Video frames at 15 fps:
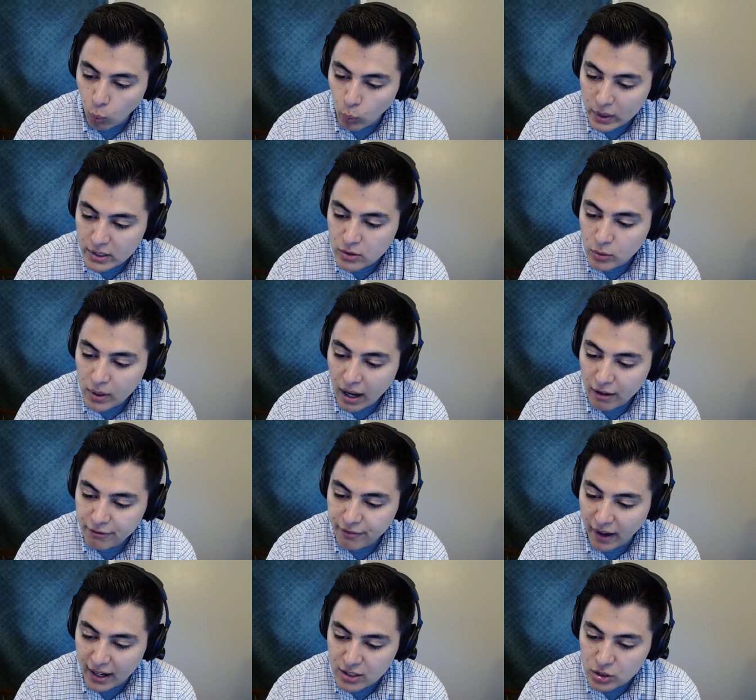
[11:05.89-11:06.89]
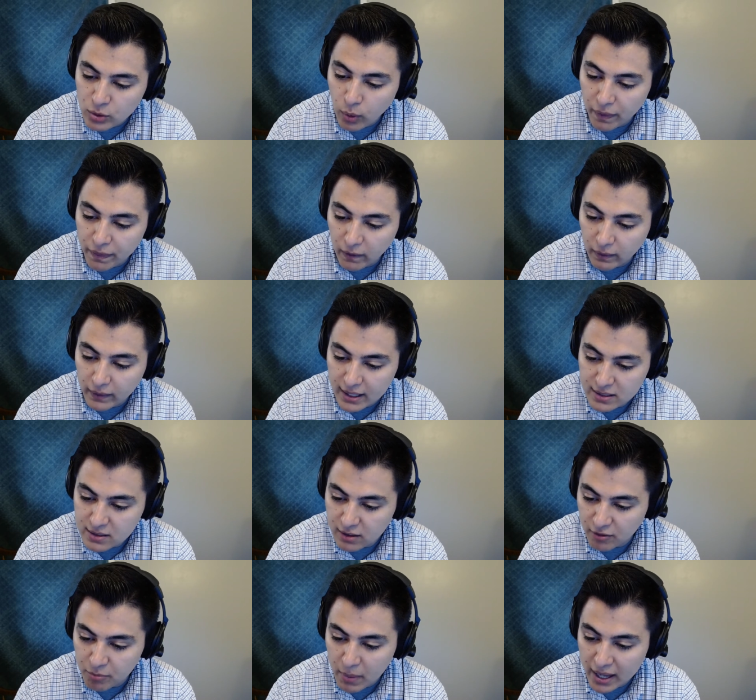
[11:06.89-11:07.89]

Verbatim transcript: We do not find you on the list of